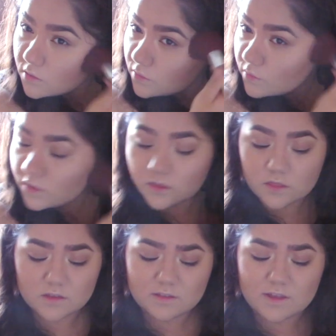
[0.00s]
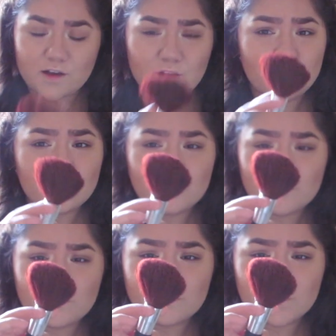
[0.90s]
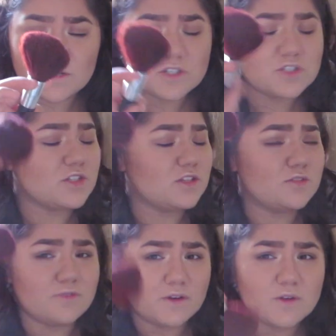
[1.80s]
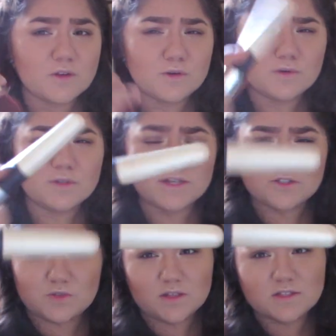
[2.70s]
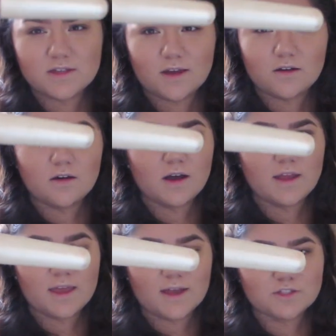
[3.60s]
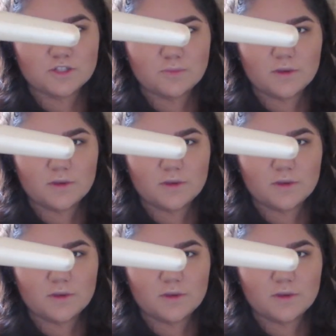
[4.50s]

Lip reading: with this e.l.f. brush. It's very old, as you can tell. I had to